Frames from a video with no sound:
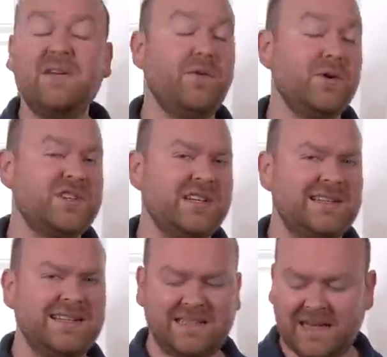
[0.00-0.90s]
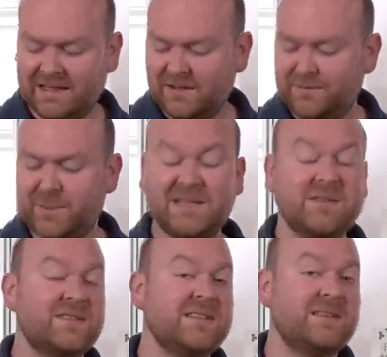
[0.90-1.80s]
Unfortunately, the active
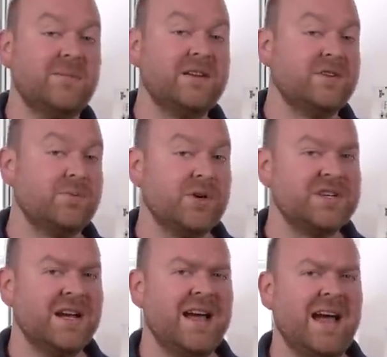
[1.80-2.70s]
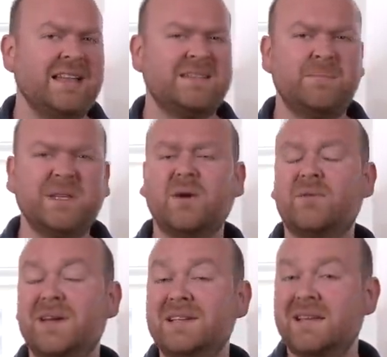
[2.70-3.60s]
piezo system under the bridge adds a bit
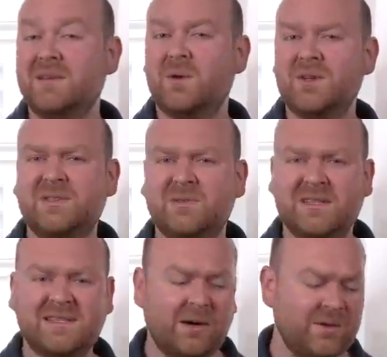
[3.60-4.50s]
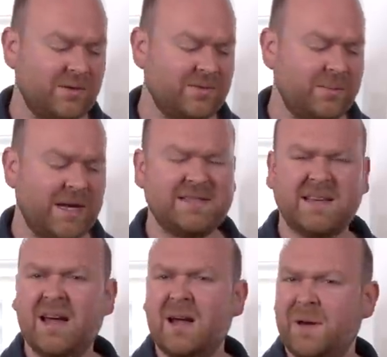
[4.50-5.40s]
of a hissing noise to the sound of the bass,
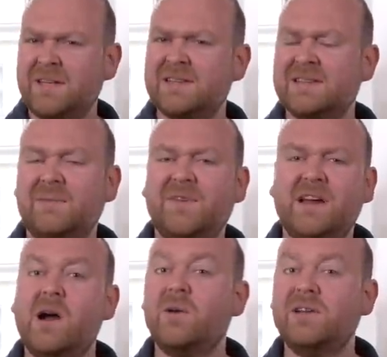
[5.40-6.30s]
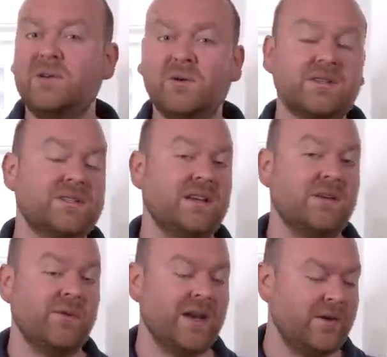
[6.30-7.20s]
but this is something I only noticed
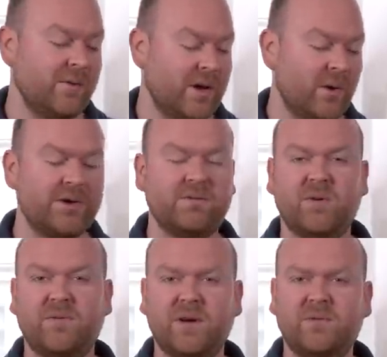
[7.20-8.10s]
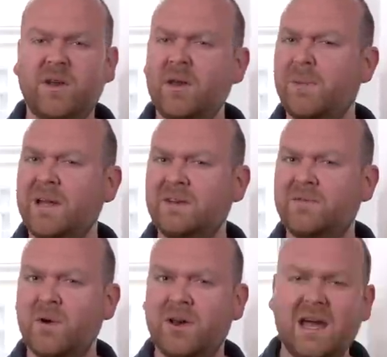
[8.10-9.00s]
when I recorded with it. When I played it
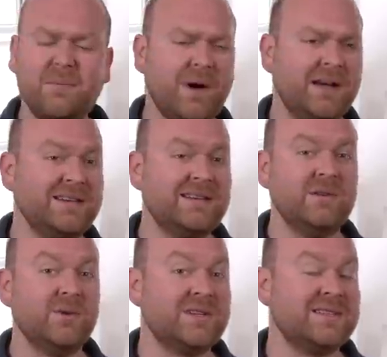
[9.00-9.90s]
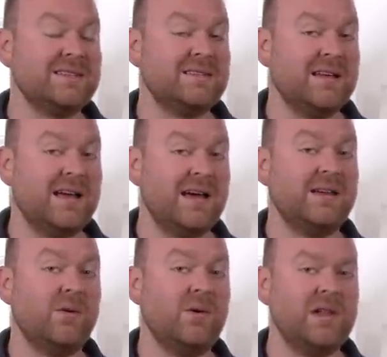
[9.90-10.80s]
through an amp, I didn't notice it
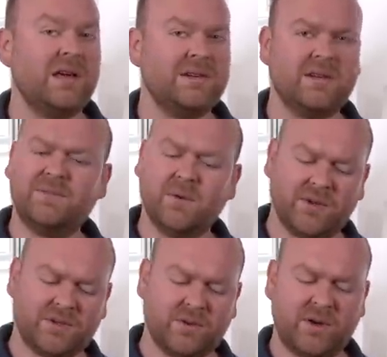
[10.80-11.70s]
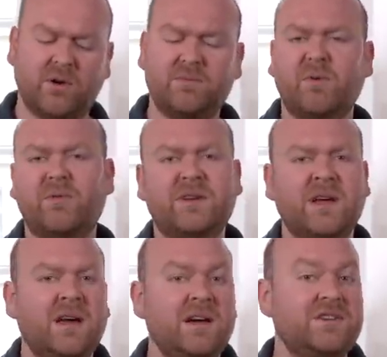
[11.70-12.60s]
at all, and if you want to record with it,
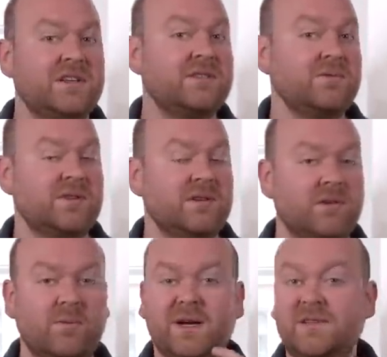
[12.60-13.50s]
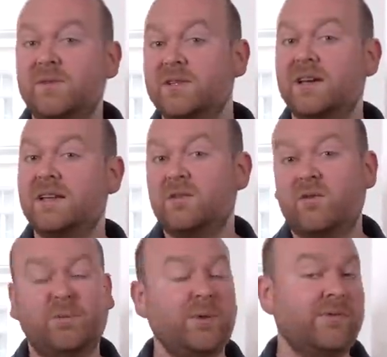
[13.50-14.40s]
just use a low-pass filter and you
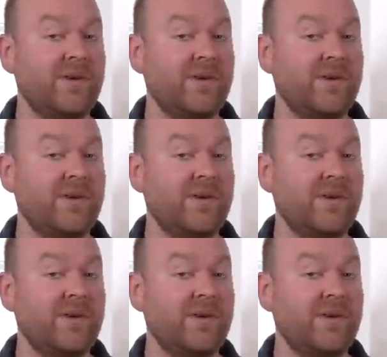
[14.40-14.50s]
will be